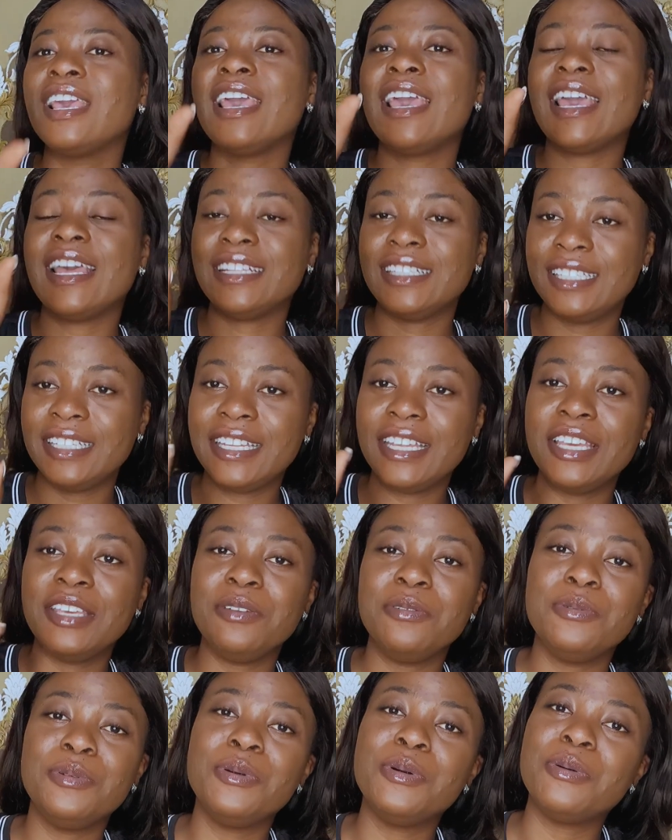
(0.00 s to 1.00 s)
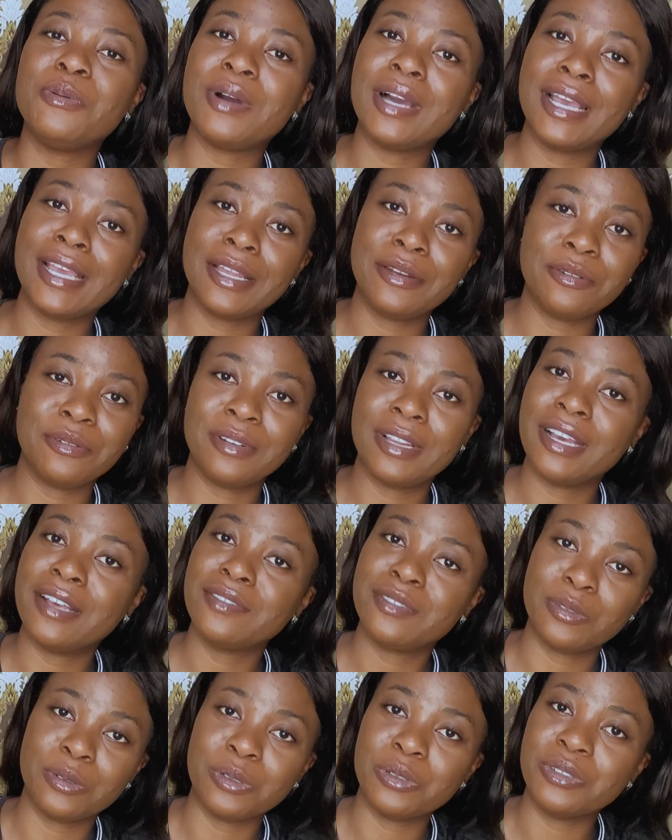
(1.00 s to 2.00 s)
and today you know why I don't have
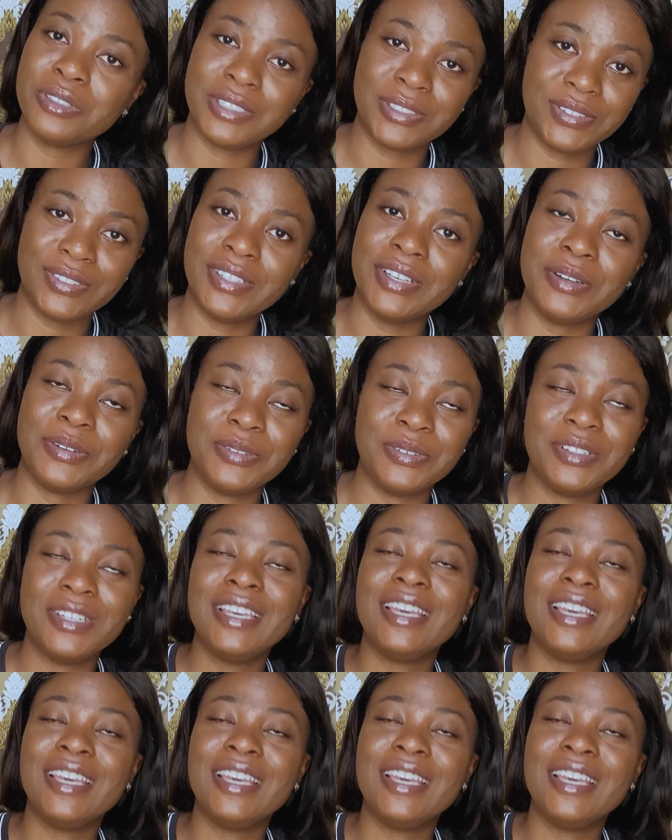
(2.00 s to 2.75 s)
stories to tell.